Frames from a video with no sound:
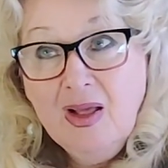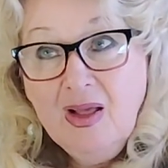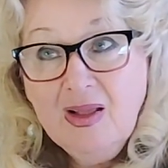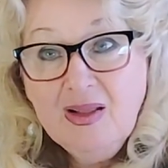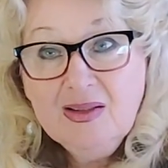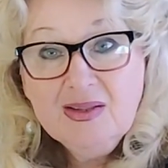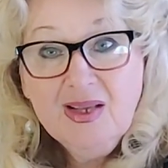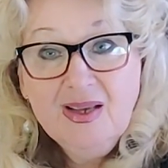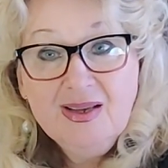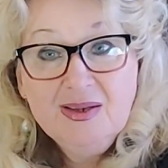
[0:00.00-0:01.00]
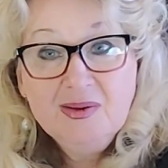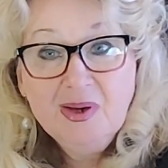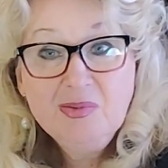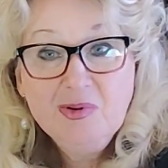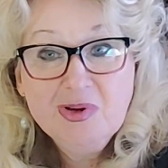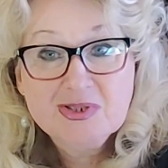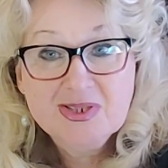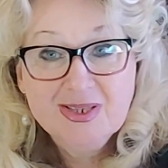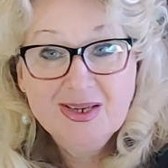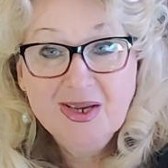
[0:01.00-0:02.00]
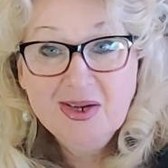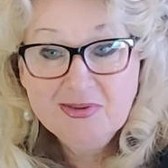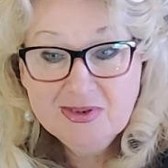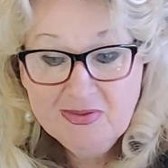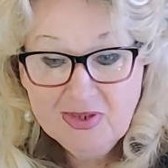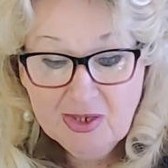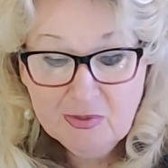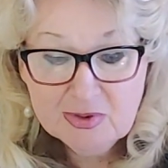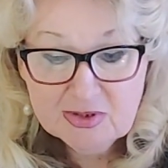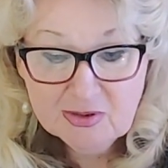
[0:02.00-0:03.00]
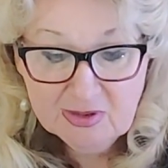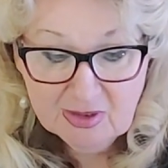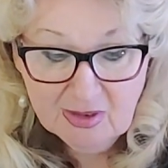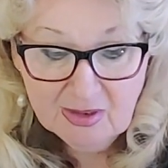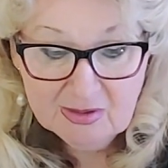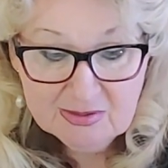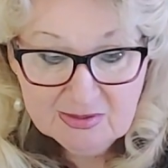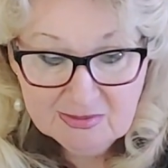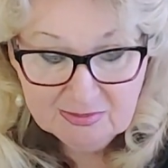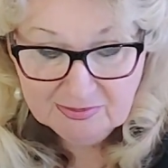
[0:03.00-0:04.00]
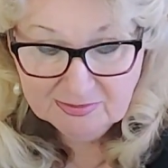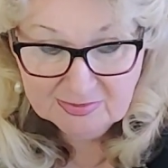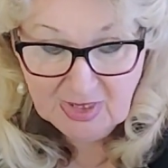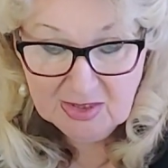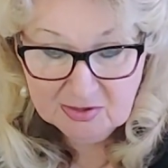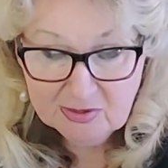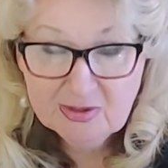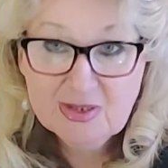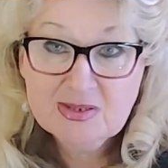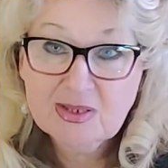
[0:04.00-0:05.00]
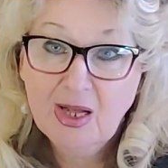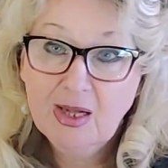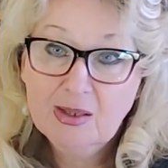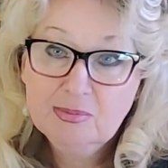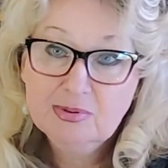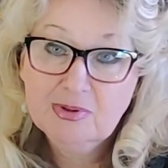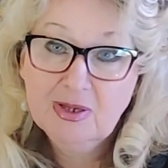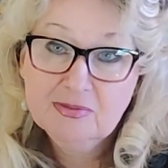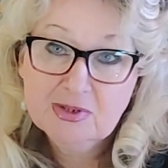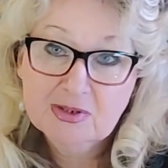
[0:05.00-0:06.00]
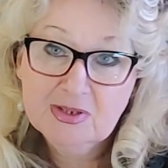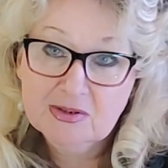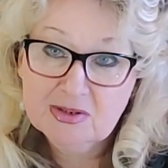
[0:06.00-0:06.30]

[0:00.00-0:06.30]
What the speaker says: And I'm watching everything, what's going on. He took the scalp after he